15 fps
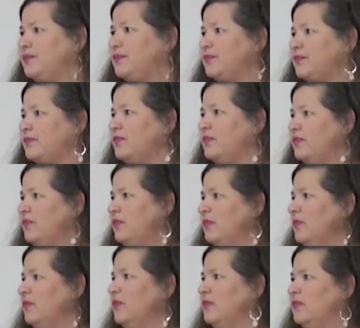
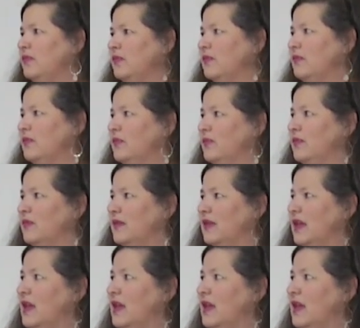(silence)